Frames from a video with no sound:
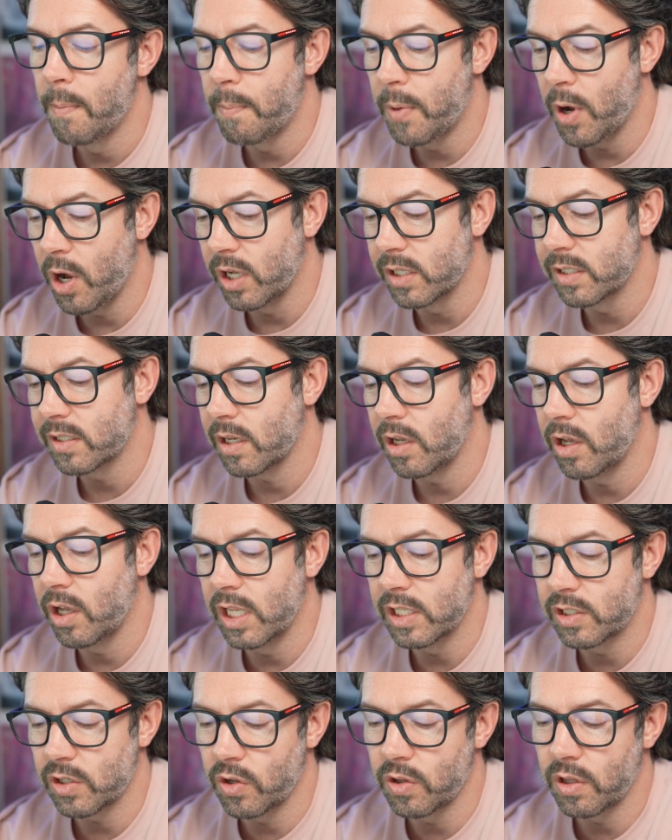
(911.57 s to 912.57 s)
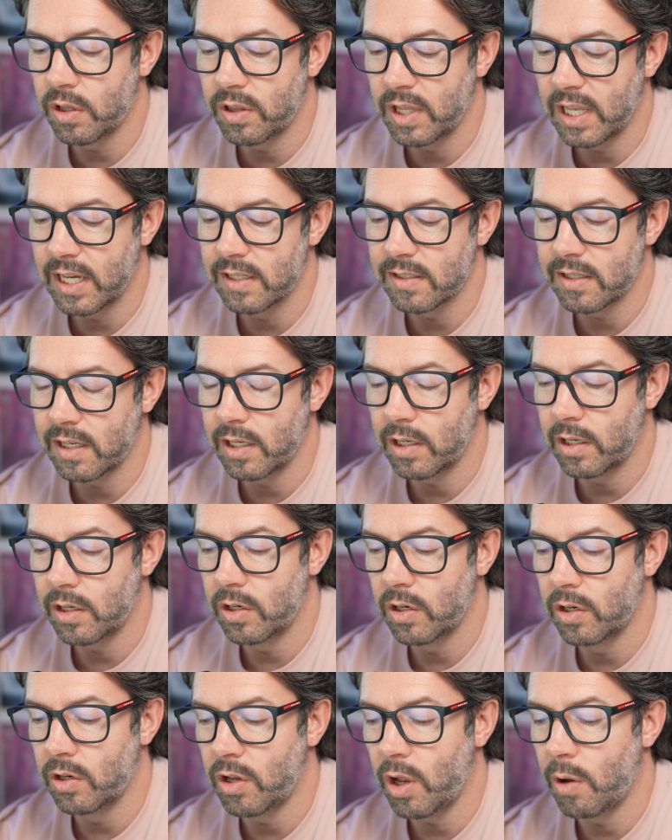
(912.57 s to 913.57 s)
but it's other things that you
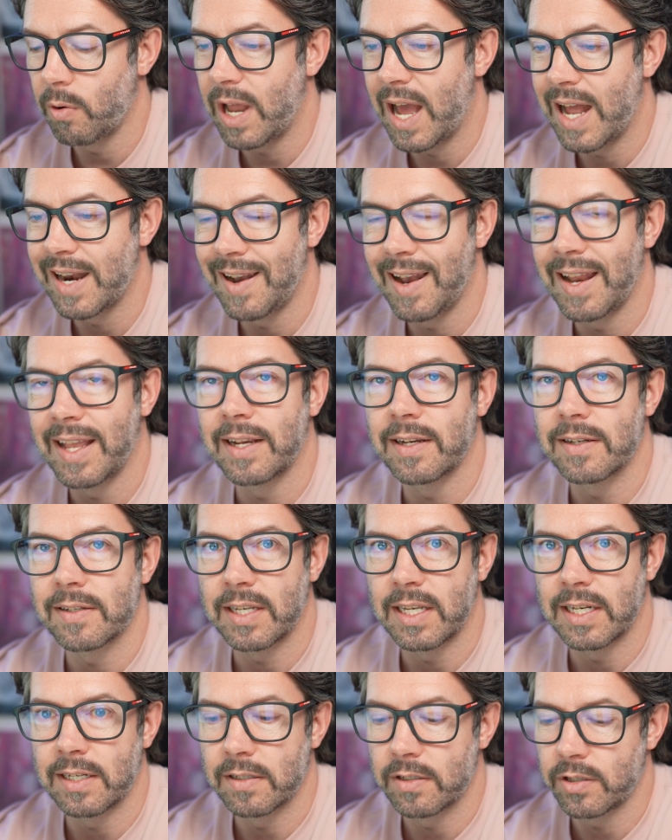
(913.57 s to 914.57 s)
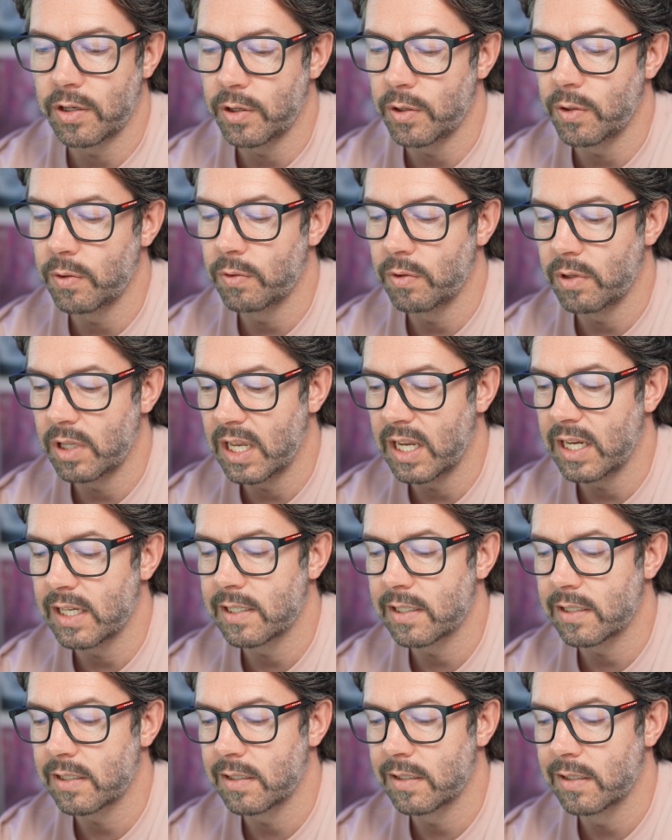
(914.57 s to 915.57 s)
don't add links into
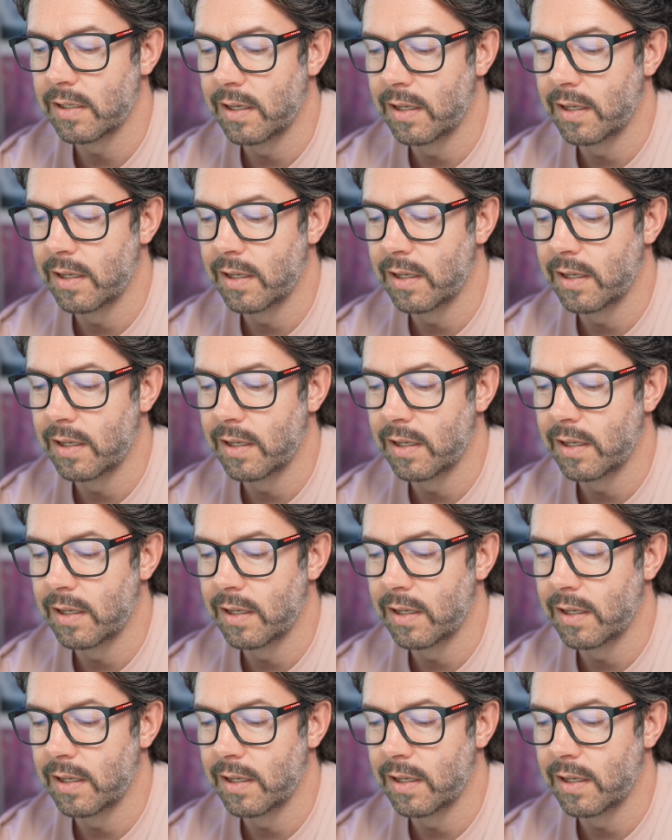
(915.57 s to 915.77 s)
this